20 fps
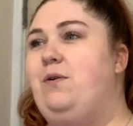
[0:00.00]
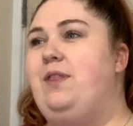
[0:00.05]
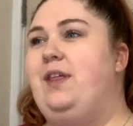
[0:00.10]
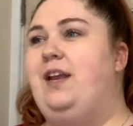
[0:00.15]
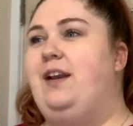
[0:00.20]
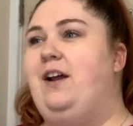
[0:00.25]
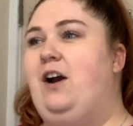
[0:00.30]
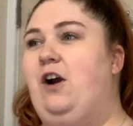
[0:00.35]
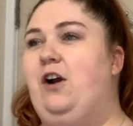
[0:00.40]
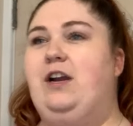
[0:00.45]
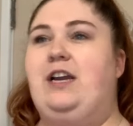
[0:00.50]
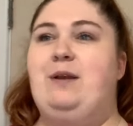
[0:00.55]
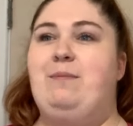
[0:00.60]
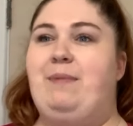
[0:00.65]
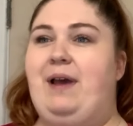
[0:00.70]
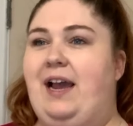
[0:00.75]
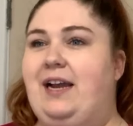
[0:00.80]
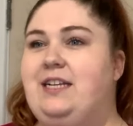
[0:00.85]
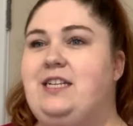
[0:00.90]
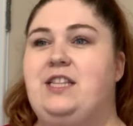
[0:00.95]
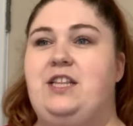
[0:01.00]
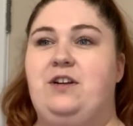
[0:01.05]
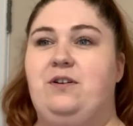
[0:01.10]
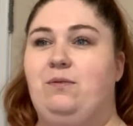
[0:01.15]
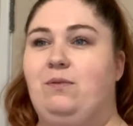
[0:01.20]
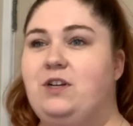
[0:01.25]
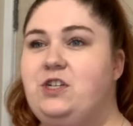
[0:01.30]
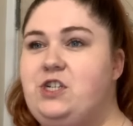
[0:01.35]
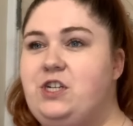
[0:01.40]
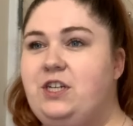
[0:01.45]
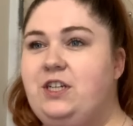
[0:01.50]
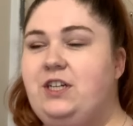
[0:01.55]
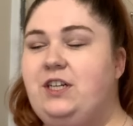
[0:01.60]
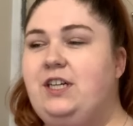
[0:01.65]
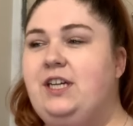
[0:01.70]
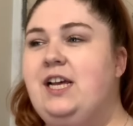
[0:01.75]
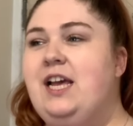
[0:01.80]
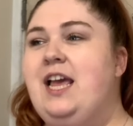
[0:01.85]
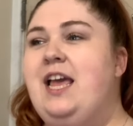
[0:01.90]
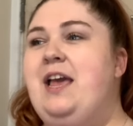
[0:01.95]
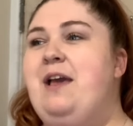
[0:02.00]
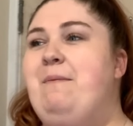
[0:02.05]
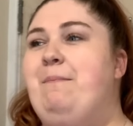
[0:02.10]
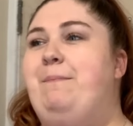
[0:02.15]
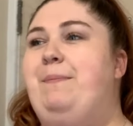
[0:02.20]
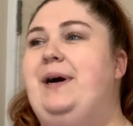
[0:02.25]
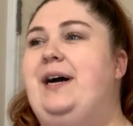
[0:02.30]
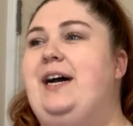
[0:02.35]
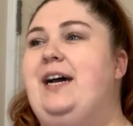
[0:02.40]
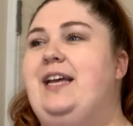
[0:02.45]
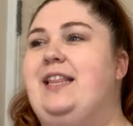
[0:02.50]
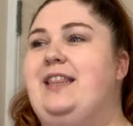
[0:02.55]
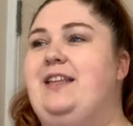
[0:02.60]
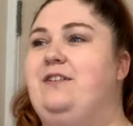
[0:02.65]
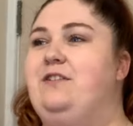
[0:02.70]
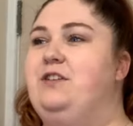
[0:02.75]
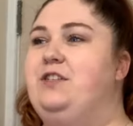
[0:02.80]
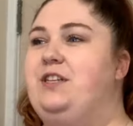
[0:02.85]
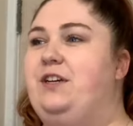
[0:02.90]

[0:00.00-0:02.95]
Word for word: that harken back to the original, but there's